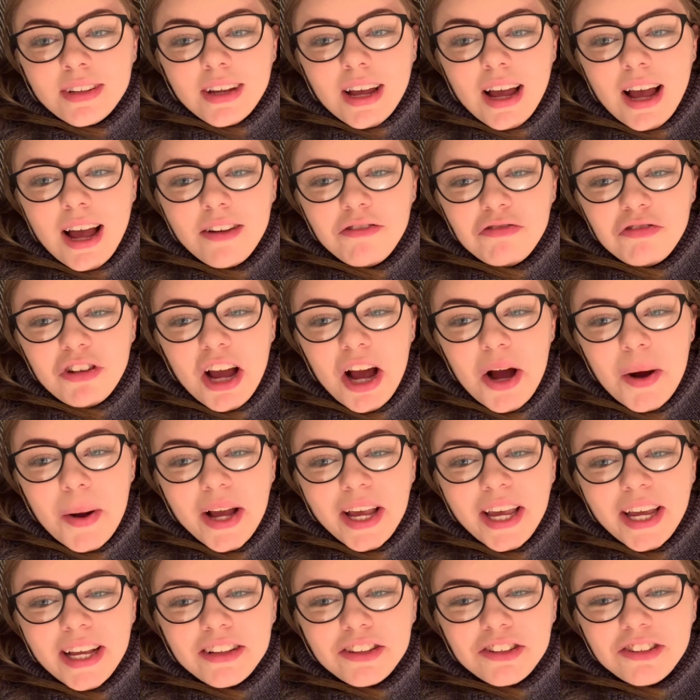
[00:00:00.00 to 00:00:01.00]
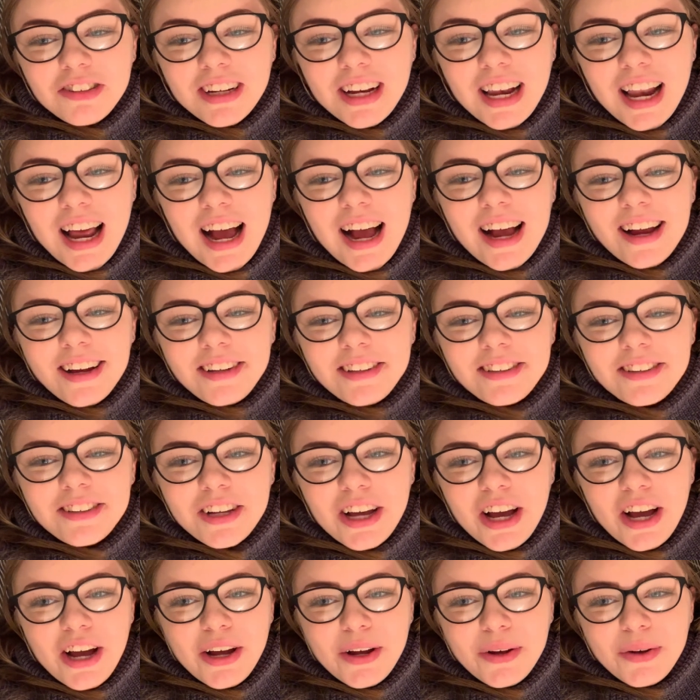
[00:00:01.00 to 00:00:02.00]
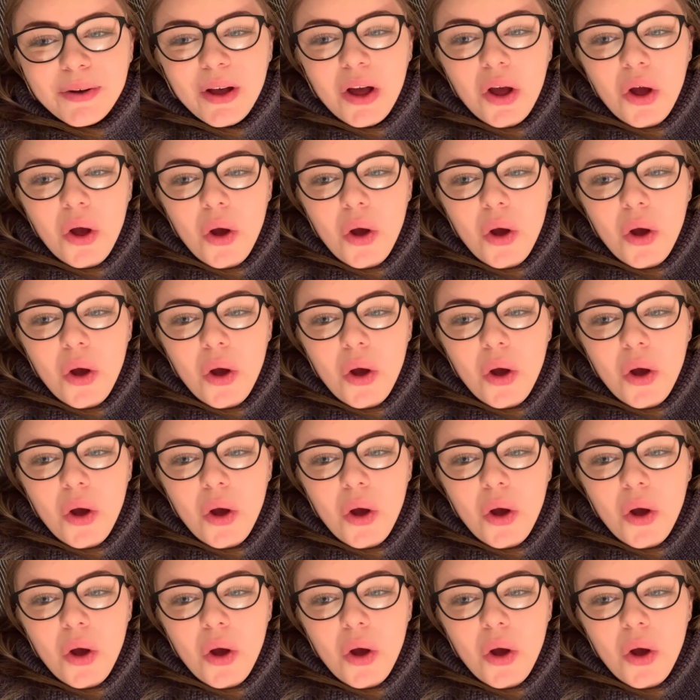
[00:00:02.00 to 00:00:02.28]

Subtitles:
and now I get to relax, so